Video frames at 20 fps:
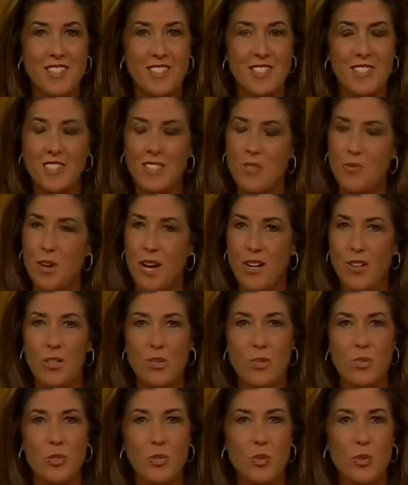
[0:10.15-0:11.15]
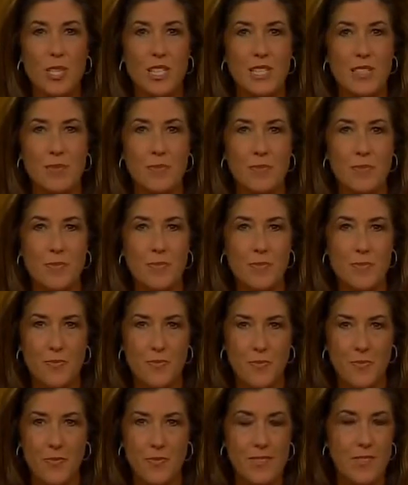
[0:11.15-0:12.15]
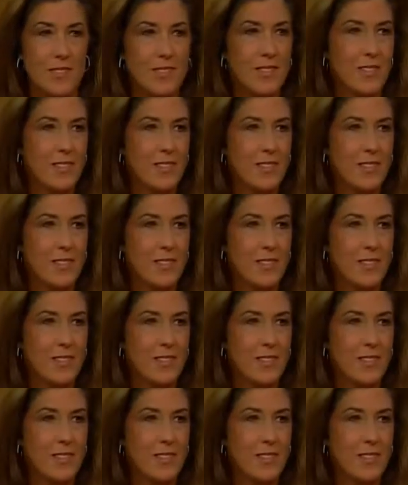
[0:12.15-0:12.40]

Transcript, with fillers: to live out her dream. Just